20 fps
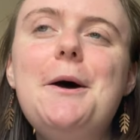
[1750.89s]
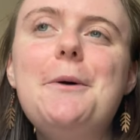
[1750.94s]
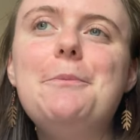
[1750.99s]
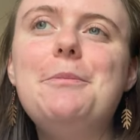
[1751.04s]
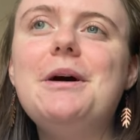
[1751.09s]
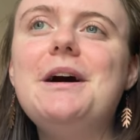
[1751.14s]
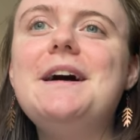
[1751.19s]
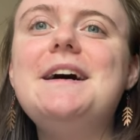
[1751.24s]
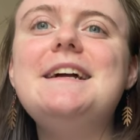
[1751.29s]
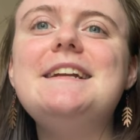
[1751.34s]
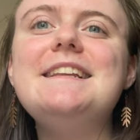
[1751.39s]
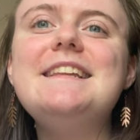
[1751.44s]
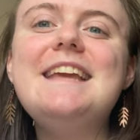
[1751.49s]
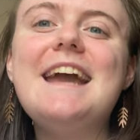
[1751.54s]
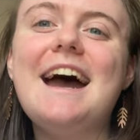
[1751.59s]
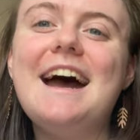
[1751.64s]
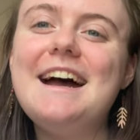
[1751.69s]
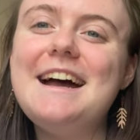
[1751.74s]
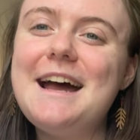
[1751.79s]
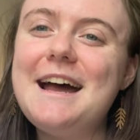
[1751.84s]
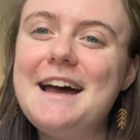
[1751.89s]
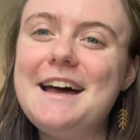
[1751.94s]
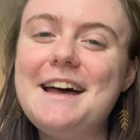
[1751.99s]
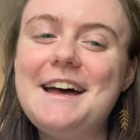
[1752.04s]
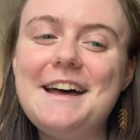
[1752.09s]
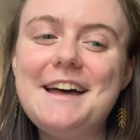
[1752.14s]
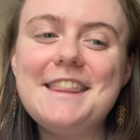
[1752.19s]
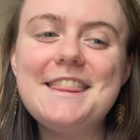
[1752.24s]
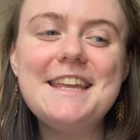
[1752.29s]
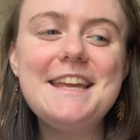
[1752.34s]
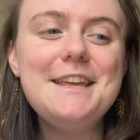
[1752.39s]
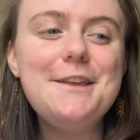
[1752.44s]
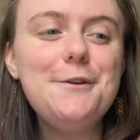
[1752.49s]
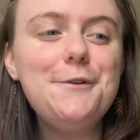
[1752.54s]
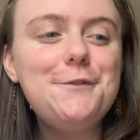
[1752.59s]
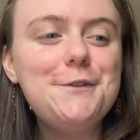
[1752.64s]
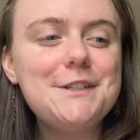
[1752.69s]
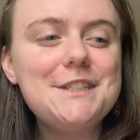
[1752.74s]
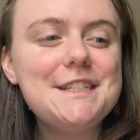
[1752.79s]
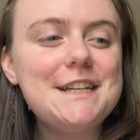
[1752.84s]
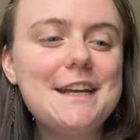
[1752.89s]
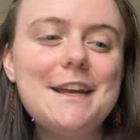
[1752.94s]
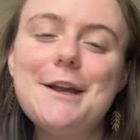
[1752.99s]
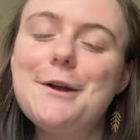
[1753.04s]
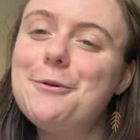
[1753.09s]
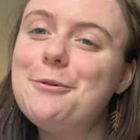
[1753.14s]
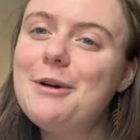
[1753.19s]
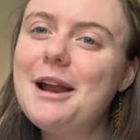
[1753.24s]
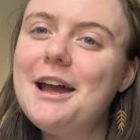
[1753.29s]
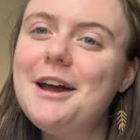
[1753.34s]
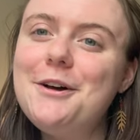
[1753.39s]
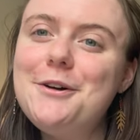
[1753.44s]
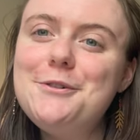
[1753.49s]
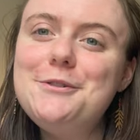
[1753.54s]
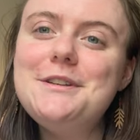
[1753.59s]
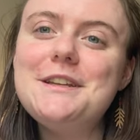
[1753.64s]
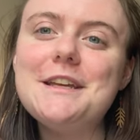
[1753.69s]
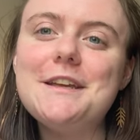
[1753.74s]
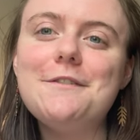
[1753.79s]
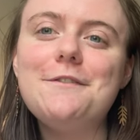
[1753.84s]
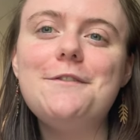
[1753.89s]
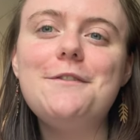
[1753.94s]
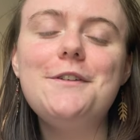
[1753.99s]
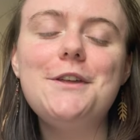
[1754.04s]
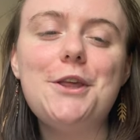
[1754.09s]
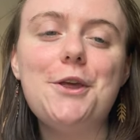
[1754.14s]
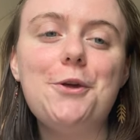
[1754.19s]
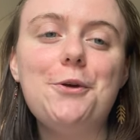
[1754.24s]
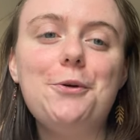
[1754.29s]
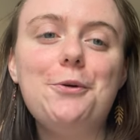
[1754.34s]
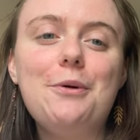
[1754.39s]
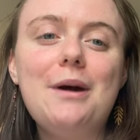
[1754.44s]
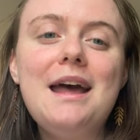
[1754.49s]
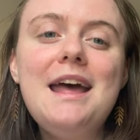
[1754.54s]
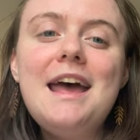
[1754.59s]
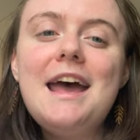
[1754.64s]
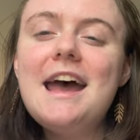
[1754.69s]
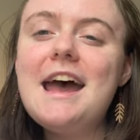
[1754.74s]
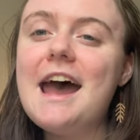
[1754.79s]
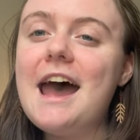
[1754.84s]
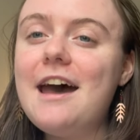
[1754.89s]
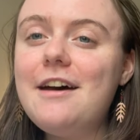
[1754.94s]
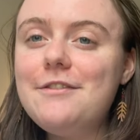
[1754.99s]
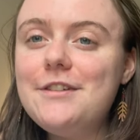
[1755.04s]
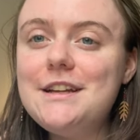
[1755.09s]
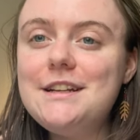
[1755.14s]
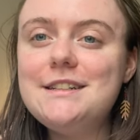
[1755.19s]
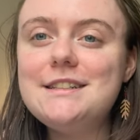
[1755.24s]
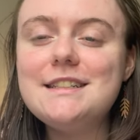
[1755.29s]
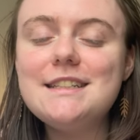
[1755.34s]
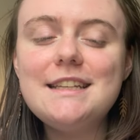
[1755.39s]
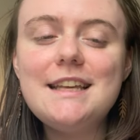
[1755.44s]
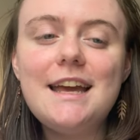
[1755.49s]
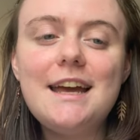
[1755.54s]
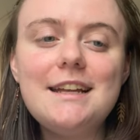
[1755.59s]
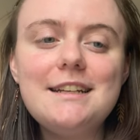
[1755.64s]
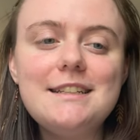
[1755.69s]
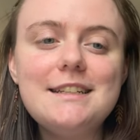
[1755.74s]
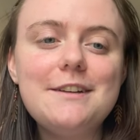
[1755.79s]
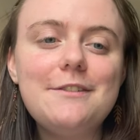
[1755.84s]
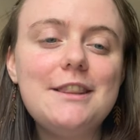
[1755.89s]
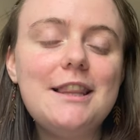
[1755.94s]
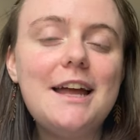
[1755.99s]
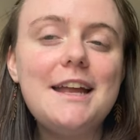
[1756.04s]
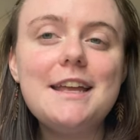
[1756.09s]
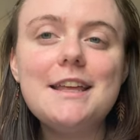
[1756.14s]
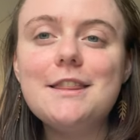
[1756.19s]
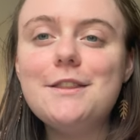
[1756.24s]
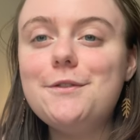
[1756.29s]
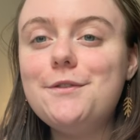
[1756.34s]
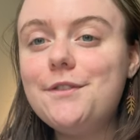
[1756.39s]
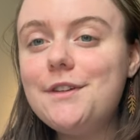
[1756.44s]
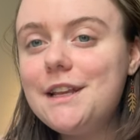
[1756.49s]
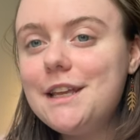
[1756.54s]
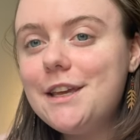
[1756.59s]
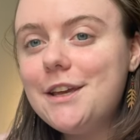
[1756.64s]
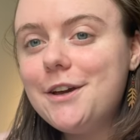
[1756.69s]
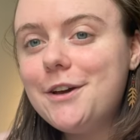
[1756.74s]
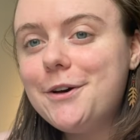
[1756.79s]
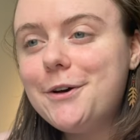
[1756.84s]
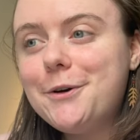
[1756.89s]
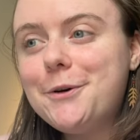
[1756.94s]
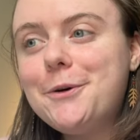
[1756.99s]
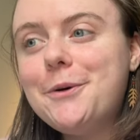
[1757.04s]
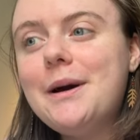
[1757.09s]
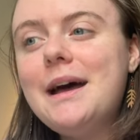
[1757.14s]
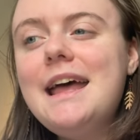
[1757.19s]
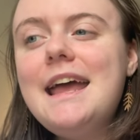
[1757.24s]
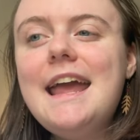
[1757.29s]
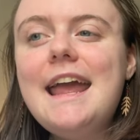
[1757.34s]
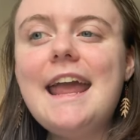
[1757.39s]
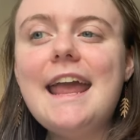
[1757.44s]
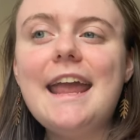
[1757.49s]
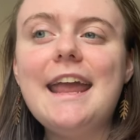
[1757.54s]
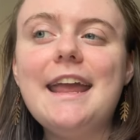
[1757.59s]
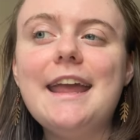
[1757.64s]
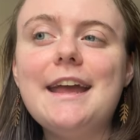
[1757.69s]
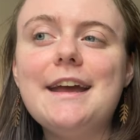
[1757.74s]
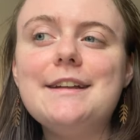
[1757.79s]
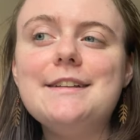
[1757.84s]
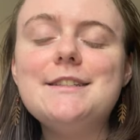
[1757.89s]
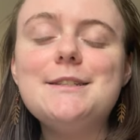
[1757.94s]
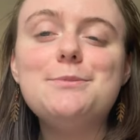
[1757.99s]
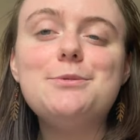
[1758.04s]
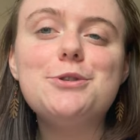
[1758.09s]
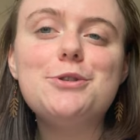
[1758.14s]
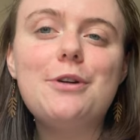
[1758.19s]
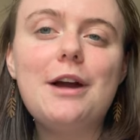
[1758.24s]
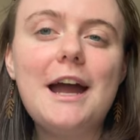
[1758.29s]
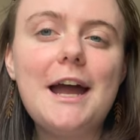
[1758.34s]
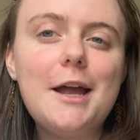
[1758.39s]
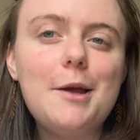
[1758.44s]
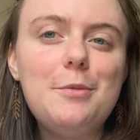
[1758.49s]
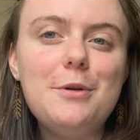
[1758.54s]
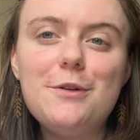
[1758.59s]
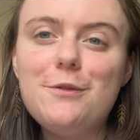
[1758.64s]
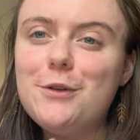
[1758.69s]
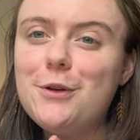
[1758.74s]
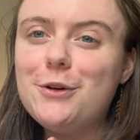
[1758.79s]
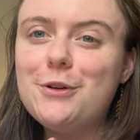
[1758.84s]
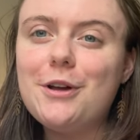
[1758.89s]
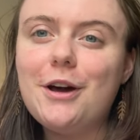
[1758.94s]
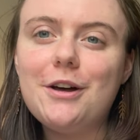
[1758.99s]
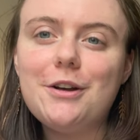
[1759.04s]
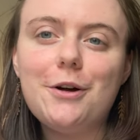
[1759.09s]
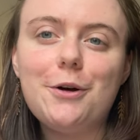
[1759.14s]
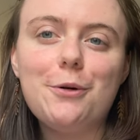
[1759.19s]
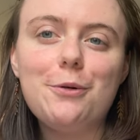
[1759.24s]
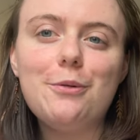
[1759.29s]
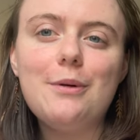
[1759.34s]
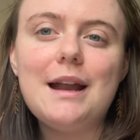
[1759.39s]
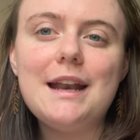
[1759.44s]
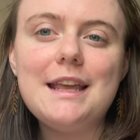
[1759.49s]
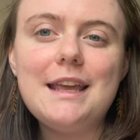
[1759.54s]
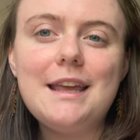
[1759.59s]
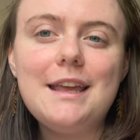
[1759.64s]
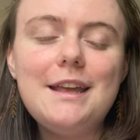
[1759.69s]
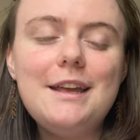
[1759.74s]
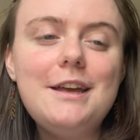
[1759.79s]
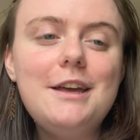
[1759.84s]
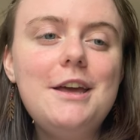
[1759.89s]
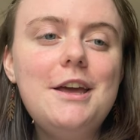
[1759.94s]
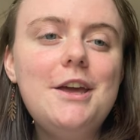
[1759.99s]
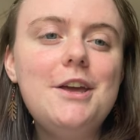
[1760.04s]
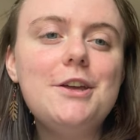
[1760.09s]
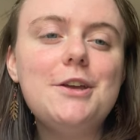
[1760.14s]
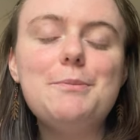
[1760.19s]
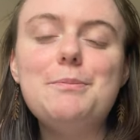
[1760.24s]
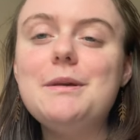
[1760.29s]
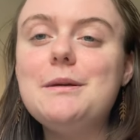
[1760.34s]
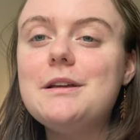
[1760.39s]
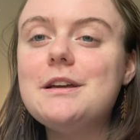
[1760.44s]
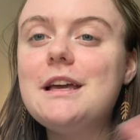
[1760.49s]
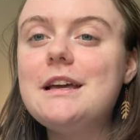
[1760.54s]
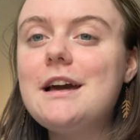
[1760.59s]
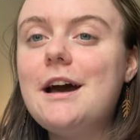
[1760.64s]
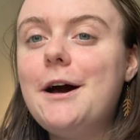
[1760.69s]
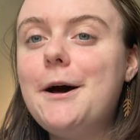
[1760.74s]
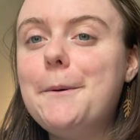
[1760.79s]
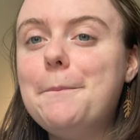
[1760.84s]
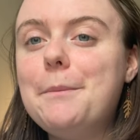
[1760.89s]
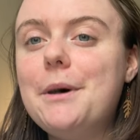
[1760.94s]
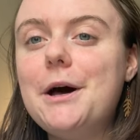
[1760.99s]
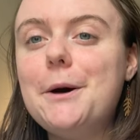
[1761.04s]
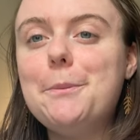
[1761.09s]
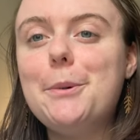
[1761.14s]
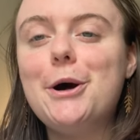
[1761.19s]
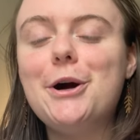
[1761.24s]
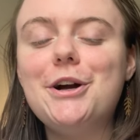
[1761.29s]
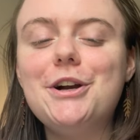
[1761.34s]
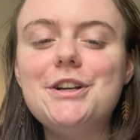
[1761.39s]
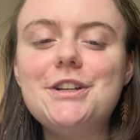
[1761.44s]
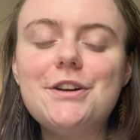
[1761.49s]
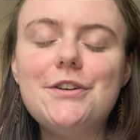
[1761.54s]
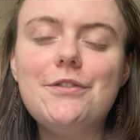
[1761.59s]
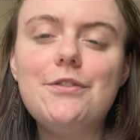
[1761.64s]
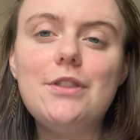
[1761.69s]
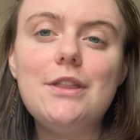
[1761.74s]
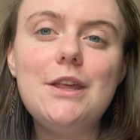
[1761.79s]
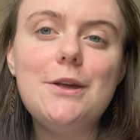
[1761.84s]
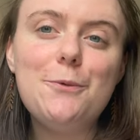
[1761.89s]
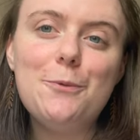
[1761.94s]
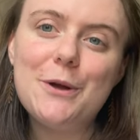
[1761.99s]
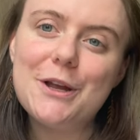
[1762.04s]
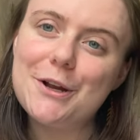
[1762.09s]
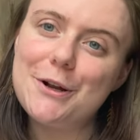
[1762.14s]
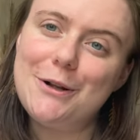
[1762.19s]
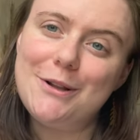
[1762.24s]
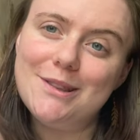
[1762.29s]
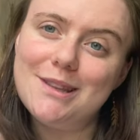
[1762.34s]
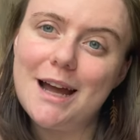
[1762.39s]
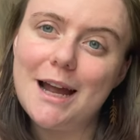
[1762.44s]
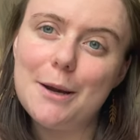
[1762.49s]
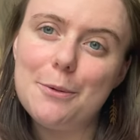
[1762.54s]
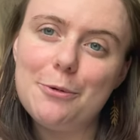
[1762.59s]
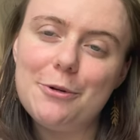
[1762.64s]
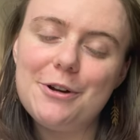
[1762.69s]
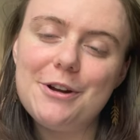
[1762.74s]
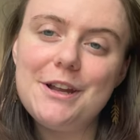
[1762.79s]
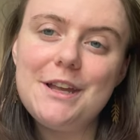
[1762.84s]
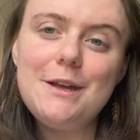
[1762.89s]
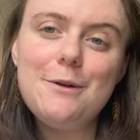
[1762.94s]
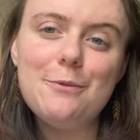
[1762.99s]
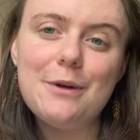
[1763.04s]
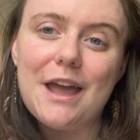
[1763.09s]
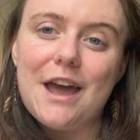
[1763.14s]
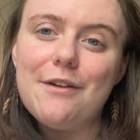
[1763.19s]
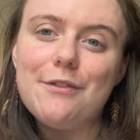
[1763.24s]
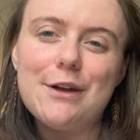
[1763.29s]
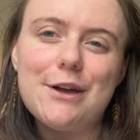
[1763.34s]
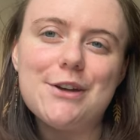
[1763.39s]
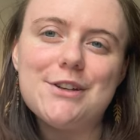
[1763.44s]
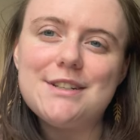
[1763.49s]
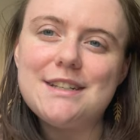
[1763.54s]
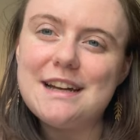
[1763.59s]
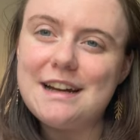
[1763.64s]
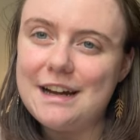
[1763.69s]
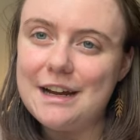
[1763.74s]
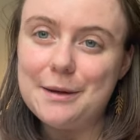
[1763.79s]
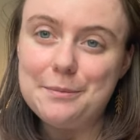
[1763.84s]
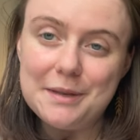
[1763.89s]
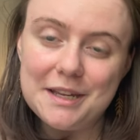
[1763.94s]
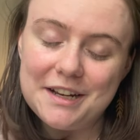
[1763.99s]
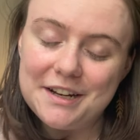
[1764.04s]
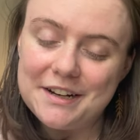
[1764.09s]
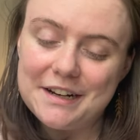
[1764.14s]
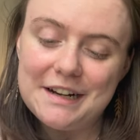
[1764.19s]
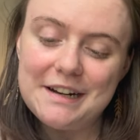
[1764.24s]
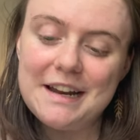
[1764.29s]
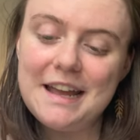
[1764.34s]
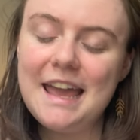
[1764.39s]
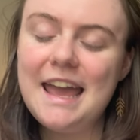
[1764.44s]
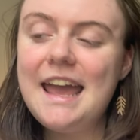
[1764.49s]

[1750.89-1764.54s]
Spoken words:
But yeah, thank you for sticking around. If you haven't yet, like the video and subscribe if you're not already. Become a part of the Wicker Library. We have a good time here.